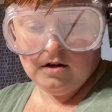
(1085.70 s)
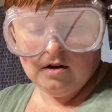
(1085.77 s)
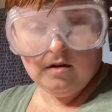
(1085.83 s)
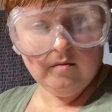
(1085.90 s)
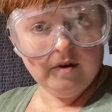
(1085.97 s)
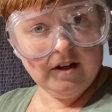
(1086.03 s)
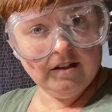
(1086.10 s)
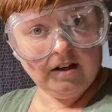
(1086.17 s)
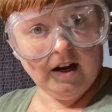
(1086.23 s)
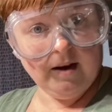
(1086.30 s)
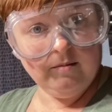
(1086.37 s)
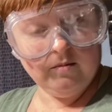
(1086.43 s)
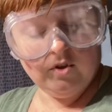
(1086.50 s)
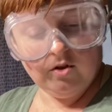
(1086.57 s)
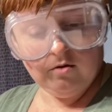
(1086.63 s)
Because I'm
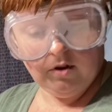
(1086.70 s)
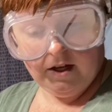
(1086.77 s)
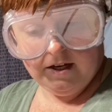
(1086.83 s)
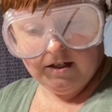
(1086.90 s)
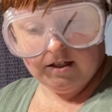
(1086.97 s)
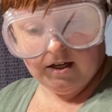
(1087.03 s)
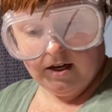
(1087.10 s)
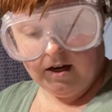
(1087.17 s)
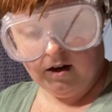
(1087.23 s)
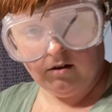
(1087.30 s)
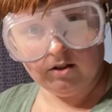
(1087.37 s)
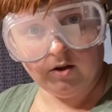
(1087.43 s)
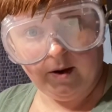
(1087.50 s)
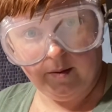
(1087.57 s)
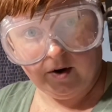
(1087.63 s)
too lazy, and also
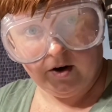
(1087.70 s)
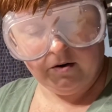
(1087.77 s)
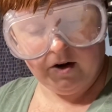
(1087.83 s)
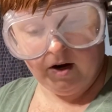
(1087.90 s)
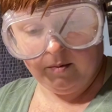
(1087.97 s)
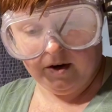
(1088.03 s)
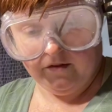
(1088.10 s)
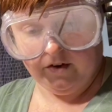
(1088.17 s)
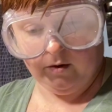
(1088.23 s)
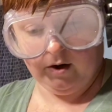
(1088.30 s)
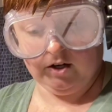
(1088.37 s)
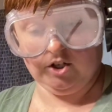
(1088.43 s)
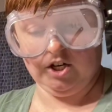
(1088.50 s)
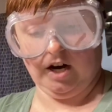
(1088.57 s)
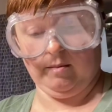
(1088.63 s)
I'm a grown-up, and if I want to
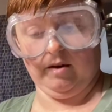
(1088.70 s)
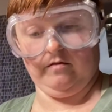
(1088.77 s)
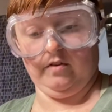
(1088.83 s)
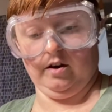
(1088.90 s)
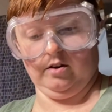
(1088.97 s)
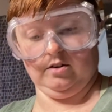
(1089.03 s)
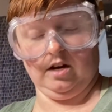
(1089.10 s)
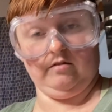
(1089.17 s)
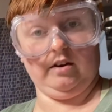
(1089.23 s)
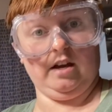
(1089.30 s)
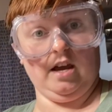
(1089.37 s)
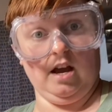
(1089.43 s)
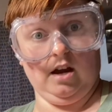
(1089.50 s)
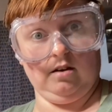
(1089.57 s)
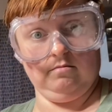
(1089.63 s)
chop my fingers off, I
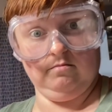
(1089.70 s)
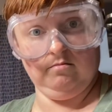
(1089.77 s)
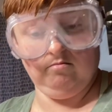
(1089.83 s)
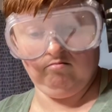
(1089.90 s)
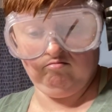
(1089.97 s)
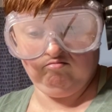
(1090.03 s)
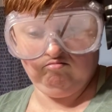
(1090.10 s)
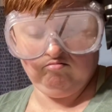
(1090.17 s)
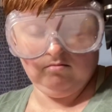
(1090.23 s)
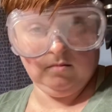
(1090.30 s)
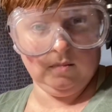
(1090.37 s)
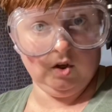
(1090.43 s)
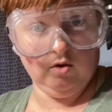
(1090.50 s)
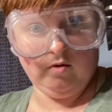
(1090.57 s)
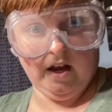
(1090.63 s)
can.
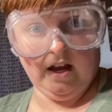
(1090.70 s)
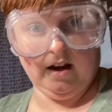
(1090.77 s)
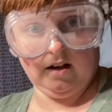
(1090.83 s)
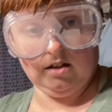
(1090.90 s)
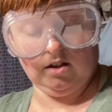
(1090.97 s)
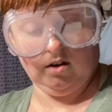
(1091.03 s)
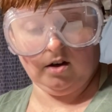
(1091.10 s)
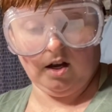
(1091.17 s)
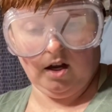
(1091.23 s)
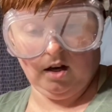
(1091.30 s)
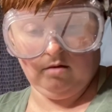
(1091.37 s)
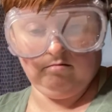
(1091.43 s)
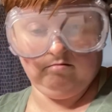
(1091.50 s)
You can't because you're a kid.